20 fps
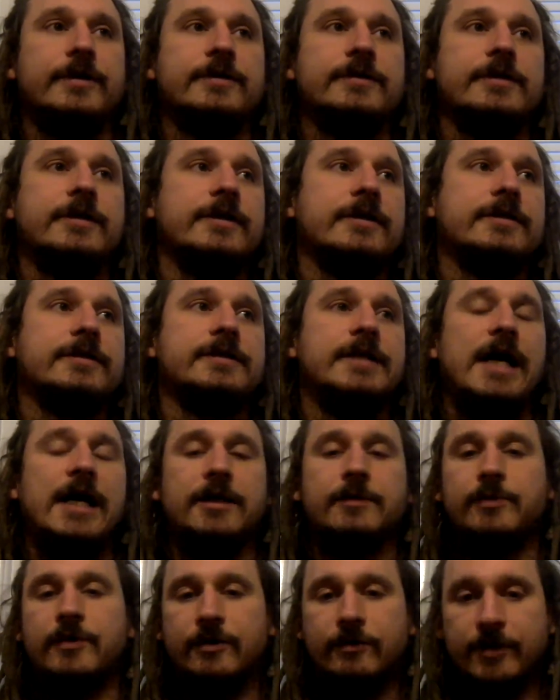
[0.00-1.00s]
the
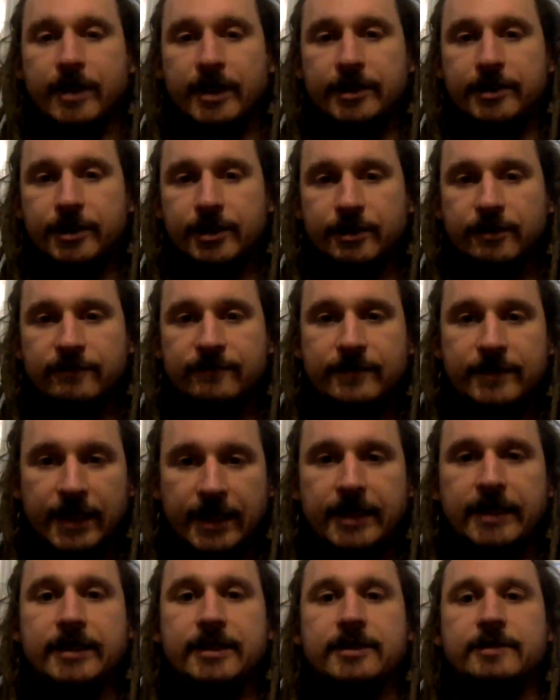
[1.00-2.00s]
exact progression of
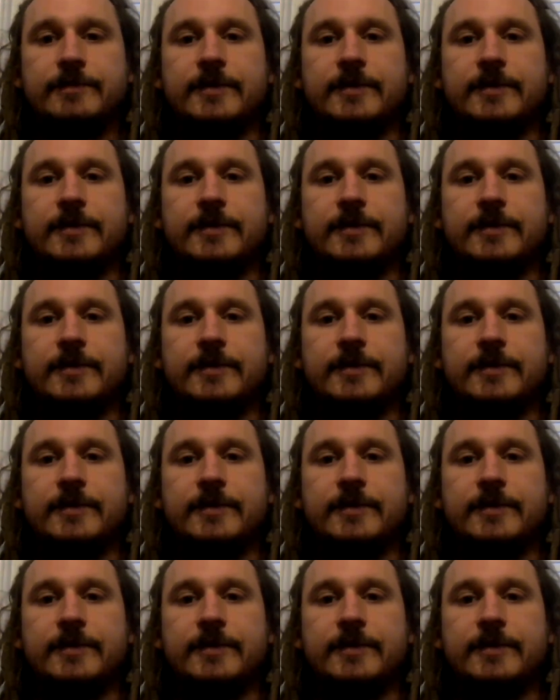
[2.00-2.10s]
days,